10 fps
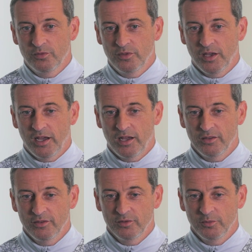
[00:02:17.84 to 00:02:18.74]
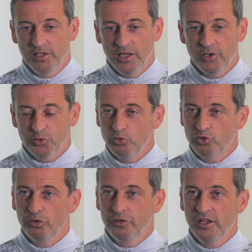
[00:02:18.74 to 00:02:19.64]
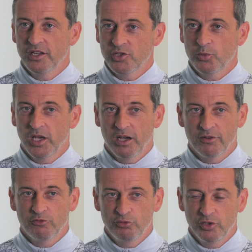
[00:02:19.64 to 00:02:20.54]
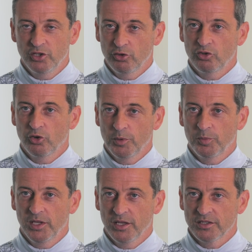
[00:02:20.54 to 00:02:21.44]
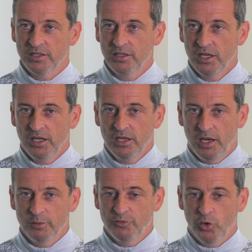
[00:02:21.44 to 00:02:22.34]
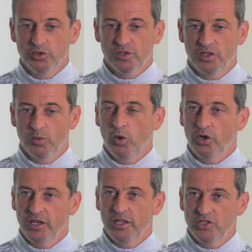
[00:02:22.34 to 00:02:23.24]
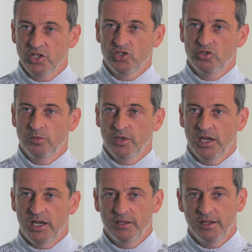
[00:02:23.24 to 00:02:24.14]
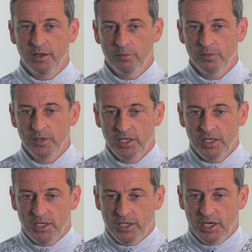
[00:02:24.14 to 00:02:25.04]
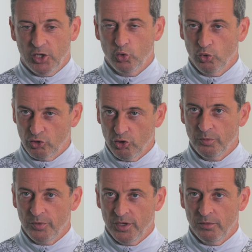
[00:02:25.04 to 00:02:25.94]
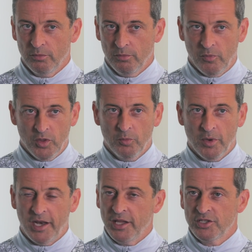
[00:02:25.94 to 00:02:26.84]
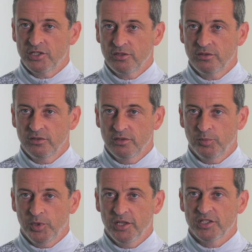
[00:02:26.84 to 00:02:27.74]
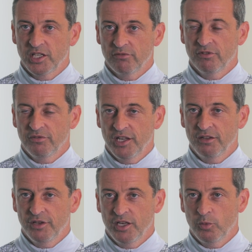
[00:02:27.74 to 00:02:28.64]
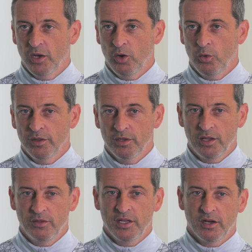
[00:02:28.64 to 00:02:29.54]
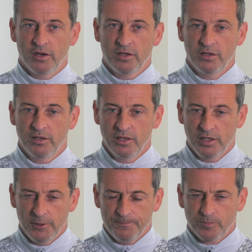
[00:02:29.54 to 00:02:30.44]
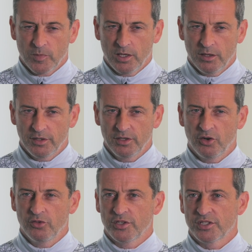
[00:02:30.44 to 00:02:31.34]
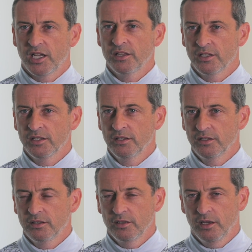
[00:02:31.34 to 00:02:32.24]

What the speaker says: the actual truth here is that we have a really good group of players, and I was fortunate to walk into a changing room that had a core group that manage the playing side of it very, very well, and they are, I think, their understanding